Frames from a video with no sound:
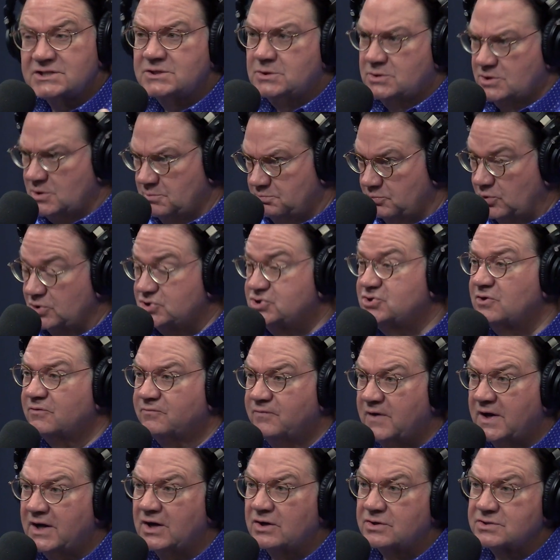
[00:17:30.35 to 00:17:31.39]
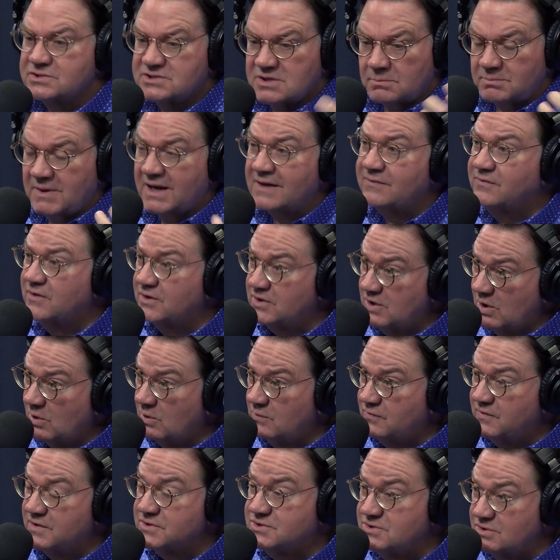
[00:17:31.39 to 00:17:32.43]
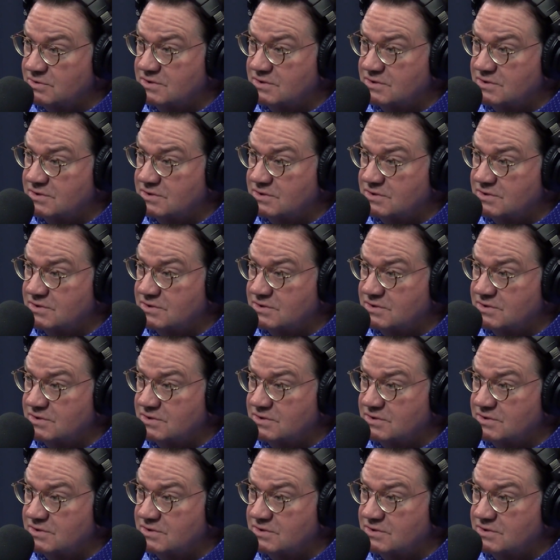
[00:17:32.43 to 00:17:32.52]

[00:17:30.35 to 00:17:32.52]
to put your fingers to make the note that you